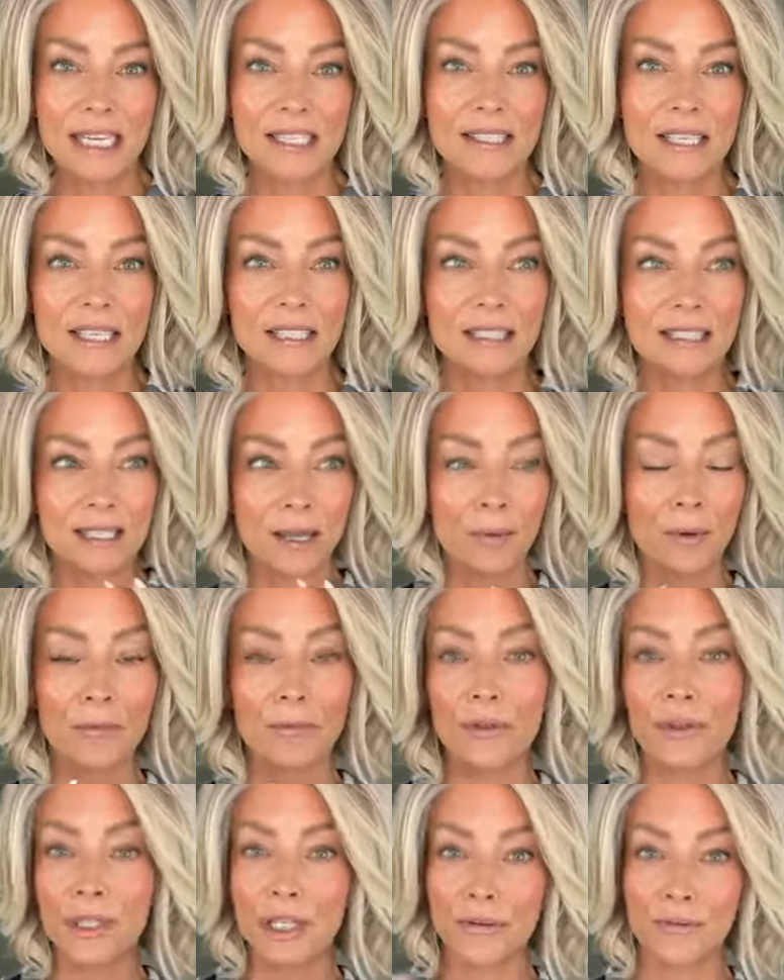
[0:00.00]
is in some
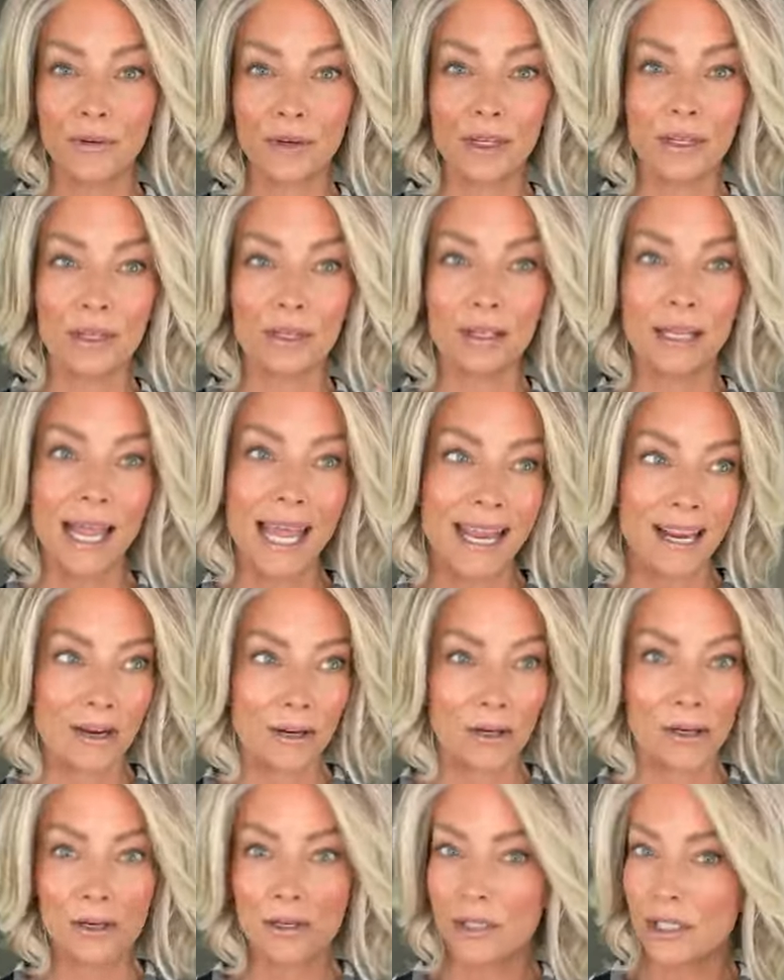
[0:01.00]
of the different
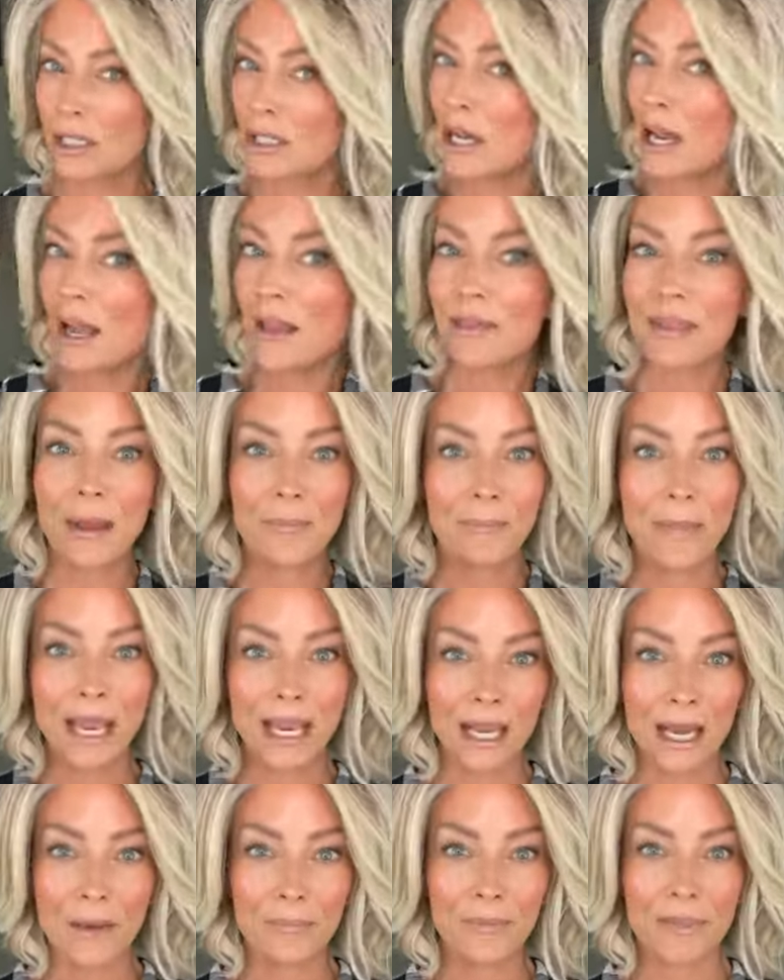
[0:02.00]
layers that
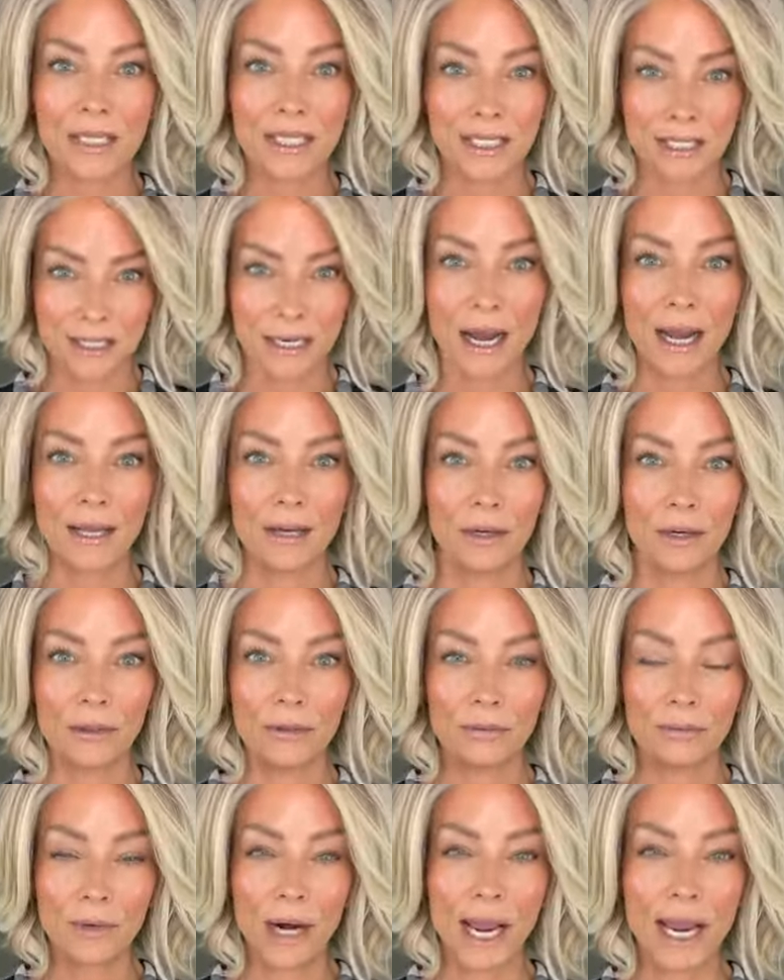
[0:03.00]
make up the
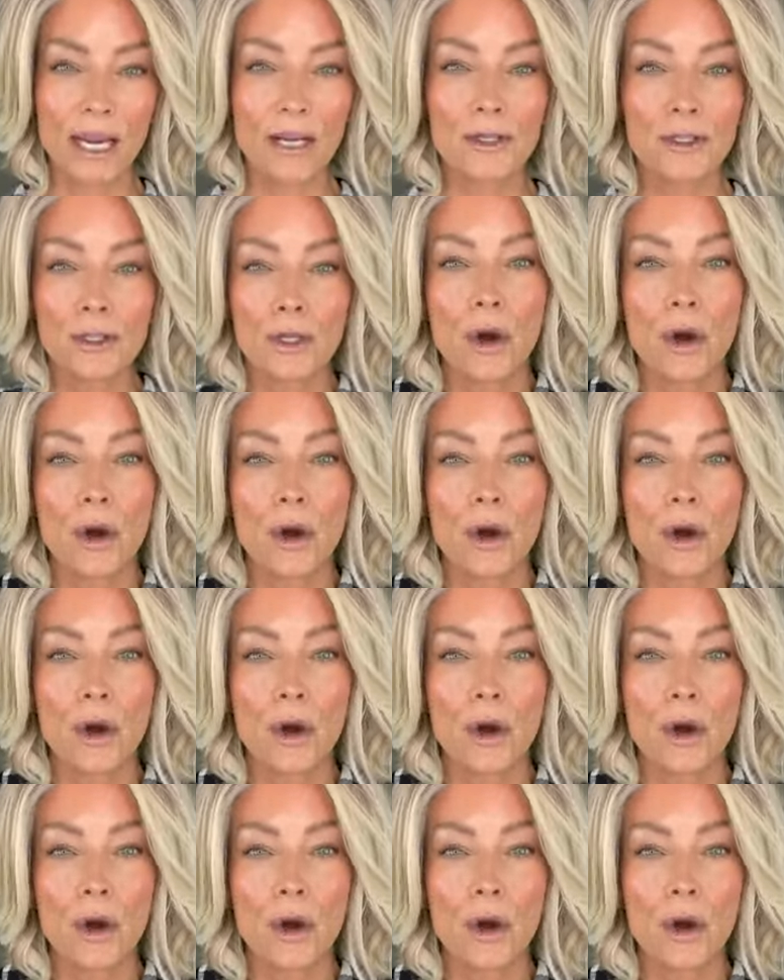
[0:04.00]
style, right?